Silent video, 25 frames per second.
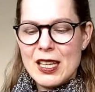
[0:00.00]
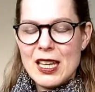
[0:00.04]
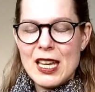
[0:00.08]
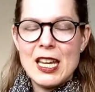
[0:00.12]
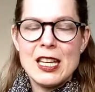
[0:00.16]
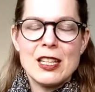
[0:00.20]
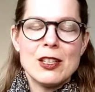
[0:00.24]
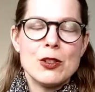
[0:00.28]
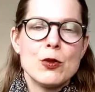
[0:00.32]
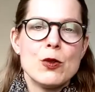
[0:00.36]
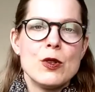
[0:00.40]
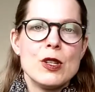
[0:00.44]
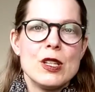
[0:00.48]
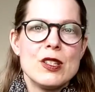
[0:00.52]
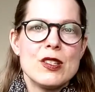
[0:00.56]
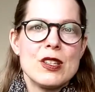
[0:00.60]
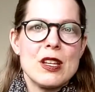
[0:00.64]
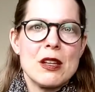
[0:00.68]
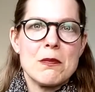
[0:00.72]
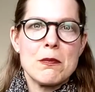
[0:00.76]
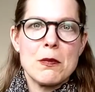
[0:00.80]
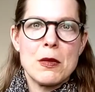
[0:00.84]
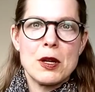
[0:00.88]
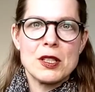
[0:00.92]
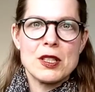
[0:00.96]
In the
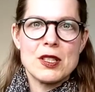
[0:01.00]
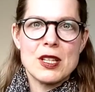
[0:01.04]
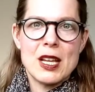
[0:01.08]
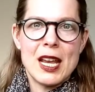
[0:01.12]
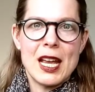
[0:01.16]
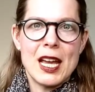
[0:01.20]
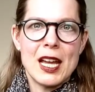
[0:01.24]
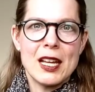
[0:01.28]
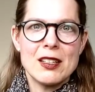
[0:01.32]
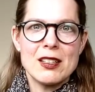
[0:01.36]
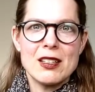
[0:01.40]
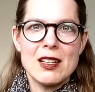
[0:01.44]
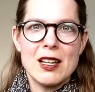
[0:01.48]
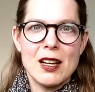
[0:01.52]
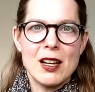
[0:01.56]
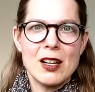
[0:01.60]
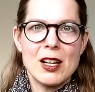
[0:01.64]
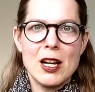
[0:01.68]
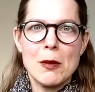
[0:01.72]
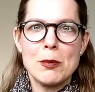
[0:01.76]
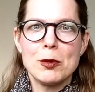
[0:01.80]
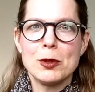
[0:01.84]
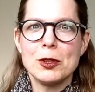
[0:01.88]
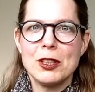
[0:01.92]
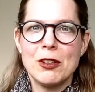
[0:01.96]
recent months, I had a
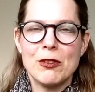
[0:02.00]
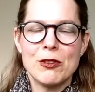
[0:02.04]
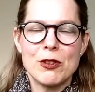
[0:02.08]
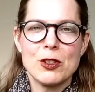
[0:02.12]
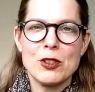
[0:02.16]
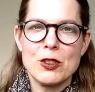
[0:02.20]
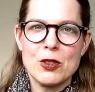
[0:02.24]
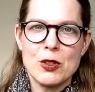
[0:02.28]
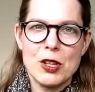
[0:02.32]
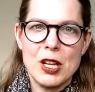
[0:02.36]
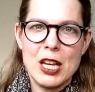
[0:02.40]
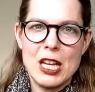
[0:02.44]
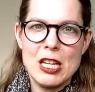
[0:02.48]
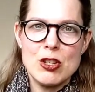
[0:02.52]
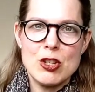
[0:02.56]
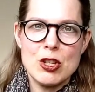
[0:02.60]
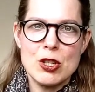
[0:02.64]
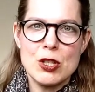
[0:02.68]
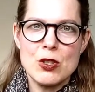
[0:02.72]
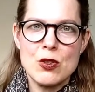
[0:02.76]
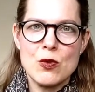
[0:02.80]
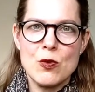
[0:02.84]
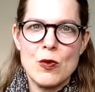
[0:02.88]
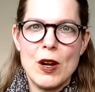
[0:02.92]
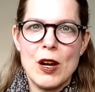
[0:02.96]
couple different
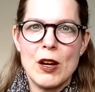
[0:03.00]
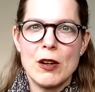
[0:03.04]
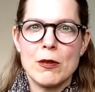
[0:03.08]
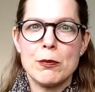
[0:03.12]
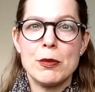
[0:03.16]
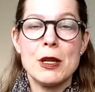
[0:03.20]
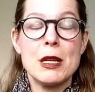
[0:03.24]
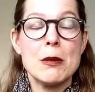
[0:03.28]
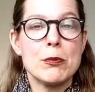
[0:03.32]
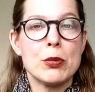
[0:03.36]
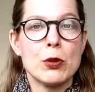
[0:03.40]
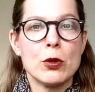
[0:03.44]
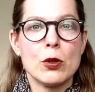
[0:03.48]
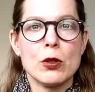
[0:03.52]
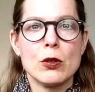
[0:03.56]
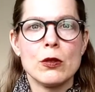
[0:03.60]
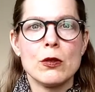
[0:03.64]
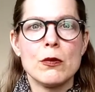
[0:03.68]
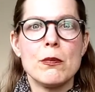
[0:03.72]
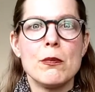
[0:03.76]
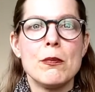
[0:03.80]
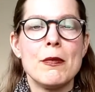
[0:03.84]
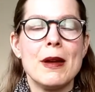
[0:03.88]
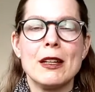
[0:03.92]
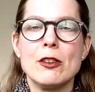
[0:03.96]
occasions where
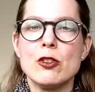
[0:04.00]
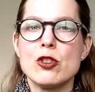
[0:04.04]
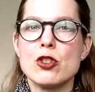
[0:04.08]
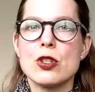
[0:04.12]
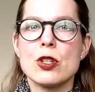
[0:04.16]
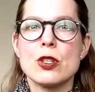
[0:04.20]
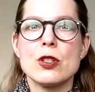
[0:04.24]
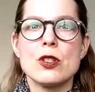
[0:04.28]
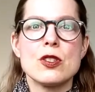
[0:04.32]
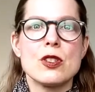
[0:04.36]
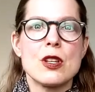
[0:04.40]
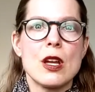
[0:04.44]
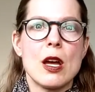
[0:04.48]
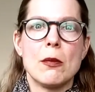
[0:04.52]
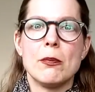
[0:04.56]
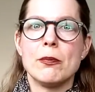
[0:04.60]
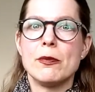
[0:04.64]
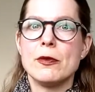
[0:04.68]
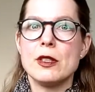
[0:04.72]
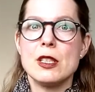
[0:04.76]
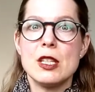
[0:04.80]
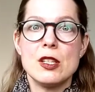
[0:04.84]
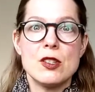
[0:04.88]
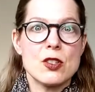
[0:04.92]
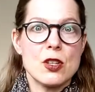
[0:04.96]
people mentioned some
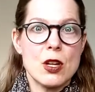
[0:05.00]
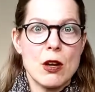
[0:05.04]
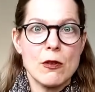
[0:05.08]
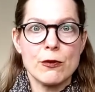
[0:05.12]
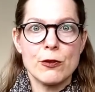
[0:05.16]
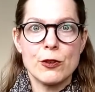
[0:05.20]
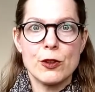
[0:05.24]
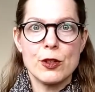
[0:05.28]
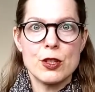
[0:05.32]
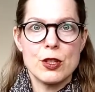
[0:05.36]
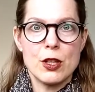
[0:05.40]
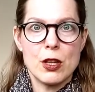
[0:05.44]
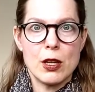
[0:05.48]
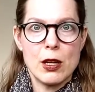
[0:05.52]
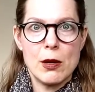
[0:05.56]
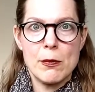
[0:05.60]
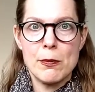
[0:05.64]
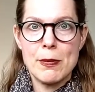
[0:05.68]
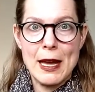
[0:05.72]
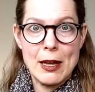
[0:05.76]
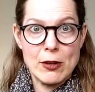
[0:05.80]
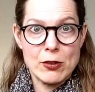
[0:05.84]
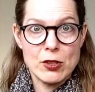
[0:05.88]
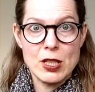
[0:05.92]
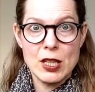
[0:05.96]
discomfort
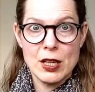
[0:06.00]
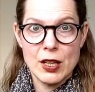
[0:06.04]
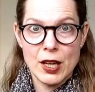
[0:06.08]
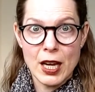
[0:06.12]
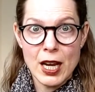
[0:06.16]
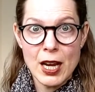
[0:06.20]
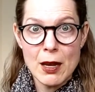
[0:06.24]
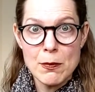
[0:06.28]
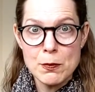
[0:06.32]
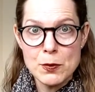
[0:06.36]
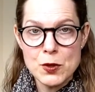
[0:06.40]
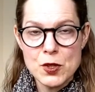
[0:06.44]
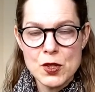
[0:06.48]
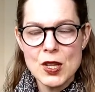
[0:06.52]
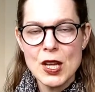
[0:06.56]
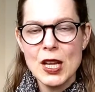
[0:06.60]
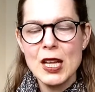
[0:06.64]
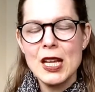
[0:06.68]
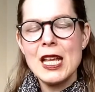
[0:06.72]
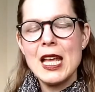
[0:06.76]
about their hips.